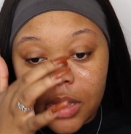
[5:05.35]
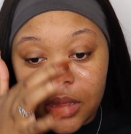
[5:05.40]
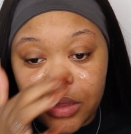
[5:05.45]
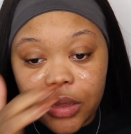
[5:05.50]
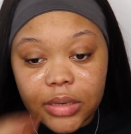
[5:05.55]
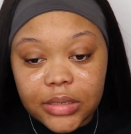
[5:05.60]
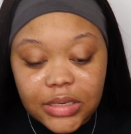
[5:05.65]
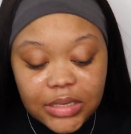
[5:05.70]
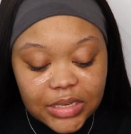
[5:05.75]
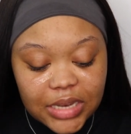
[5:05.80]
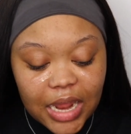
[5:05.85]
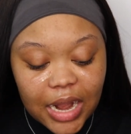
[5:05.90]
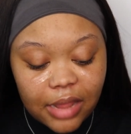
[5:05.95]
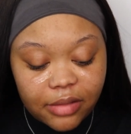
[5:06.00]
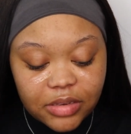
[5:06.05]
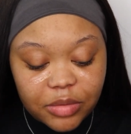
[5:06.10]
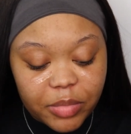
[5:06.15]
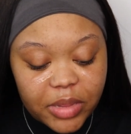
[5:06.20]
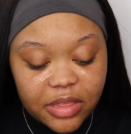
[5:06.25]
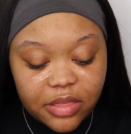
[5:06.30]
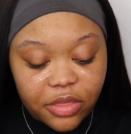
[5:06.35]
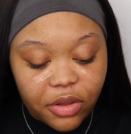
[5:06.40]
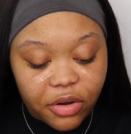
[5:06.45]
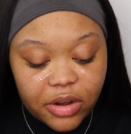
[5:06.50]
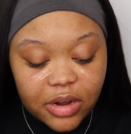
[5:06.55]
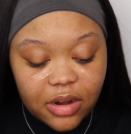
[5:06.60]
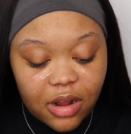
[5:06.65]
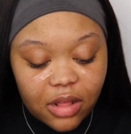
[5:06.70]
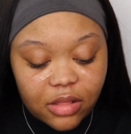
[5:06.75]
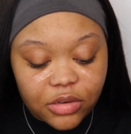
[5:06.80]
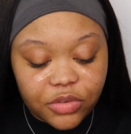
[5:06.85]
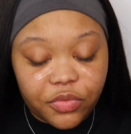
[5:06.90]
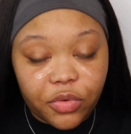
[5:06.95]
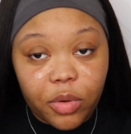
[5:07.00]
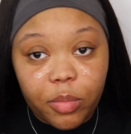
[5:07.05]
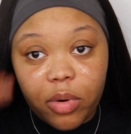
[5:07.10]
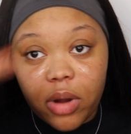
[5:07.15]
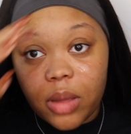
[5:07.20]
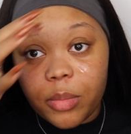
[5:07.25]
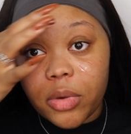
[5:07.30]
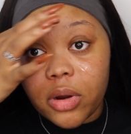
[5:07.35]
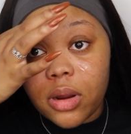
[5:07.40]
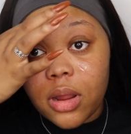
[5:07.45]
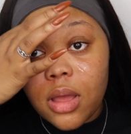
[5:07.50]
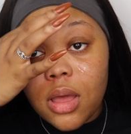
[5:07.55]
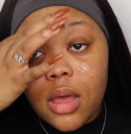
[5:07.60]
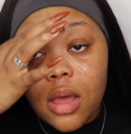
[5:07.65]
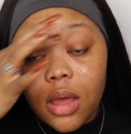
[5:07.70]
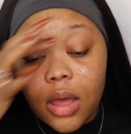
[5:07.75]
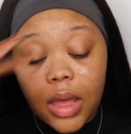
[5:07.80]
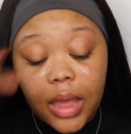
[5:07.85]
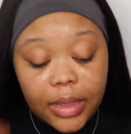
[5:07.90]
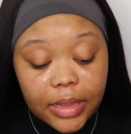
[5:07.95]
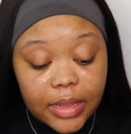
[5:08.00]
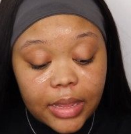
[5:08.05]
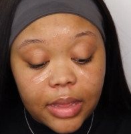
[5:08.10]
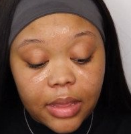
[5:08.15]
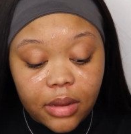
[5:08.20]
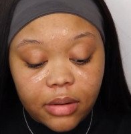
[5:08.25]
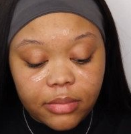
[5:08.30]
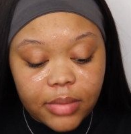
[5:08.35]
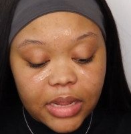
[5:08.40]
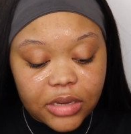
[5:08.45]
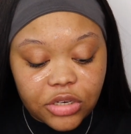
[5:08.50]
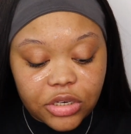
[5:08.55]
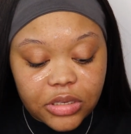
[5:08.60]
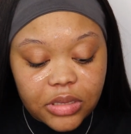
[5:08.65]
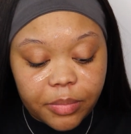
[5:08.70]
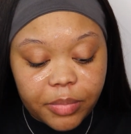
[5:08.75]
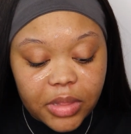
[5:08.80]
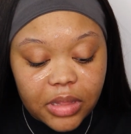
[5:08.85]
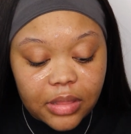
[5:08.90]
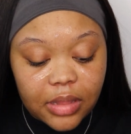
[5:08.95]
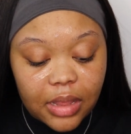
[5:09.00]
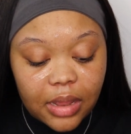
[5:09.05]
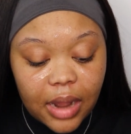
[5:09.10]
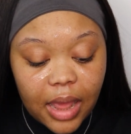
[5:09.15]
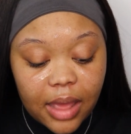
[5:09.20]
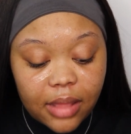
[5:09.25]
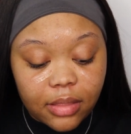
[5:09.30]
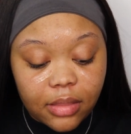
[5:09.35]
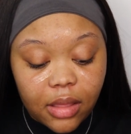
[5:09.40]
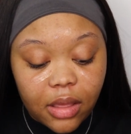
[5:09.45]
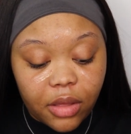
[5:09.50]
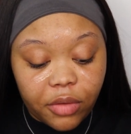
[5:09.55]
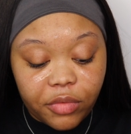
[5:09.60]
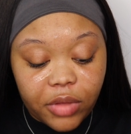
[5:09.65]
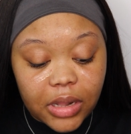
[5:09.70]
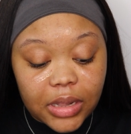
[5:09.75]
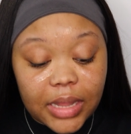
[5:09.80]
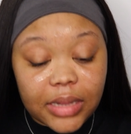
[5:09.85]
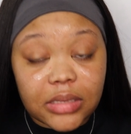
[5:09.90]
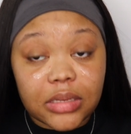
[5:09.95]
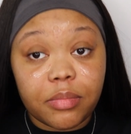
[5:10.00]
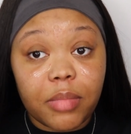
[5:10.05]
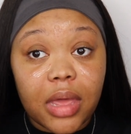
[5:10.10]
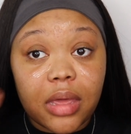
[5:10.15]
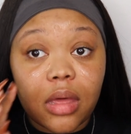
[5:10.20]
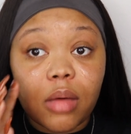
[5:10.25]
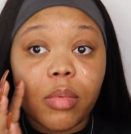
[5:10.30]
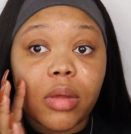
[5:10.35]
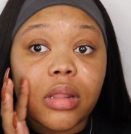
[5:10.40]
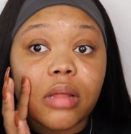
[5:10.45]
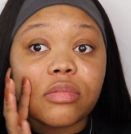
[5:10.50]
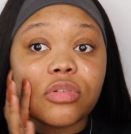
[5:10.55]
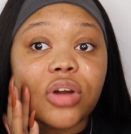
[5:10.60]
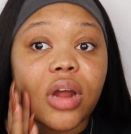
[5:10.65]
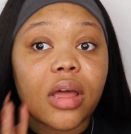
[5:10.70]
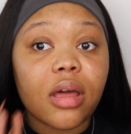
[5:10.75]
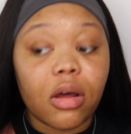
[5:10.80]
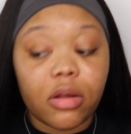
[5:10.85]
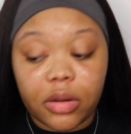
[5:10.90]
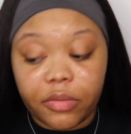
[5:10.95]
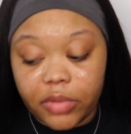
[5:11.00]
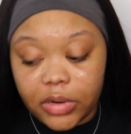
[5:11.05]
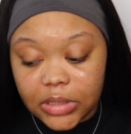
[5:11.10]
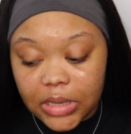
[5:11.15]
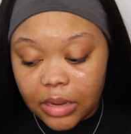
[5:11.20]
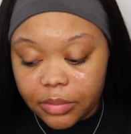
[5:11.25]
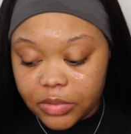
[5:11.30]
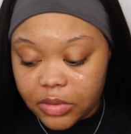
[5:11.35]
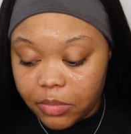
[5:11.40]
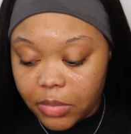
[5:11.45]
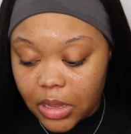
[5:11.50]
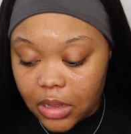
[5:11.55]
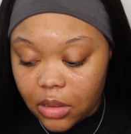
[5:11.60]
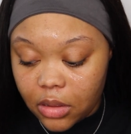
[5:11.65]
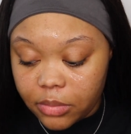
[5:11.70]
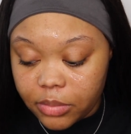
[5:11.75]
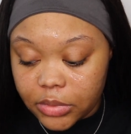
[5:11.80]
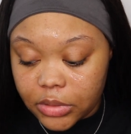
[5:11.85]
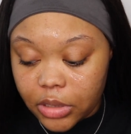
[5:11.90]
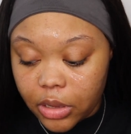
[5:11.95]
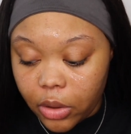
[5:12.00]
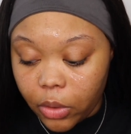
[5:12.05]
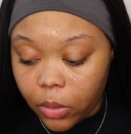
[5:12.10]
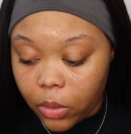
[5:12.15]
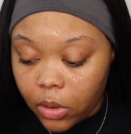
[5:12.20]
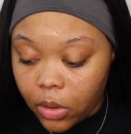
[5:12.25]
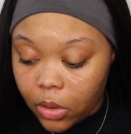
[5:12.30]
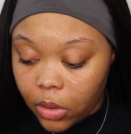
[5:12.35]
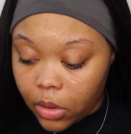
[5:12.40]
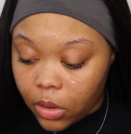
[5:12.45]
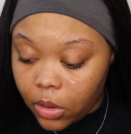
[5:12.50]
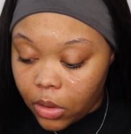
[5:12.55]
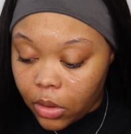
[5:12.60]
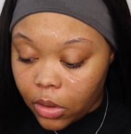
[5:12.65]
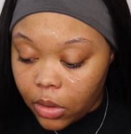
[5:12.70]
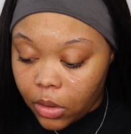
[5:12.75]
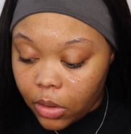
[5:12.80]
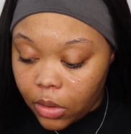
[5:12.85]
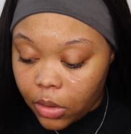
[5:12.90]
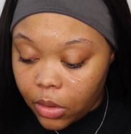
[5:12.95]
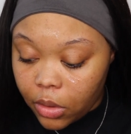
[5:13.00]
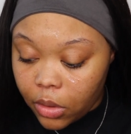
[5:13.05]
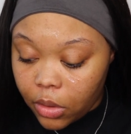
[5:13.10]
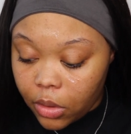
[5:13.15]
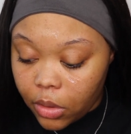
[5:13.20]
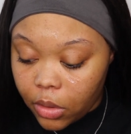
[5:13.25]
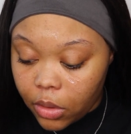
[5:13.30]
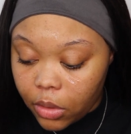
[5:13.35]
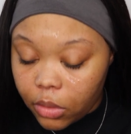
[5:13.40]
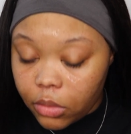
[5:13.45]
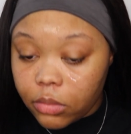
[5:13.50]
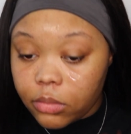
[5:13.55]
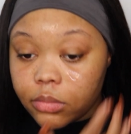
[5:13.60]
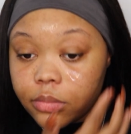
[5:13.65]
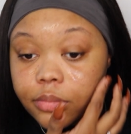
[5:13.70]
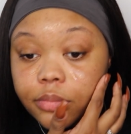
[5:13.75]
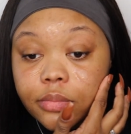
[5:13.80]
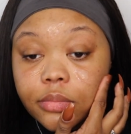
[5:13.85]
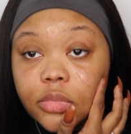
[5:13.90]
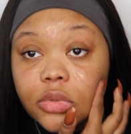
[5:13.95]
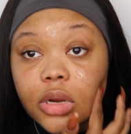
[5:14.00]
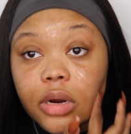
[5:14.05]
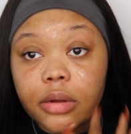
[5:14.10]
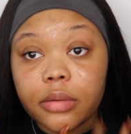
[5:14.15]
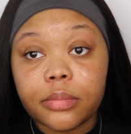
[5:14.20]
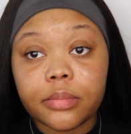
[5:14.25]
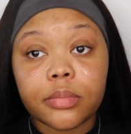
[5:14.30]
It does not have to be $30 for a primer. Again, that's just something that I love collecting makeup. I love trying all different types of makeup. So, oops, sorry.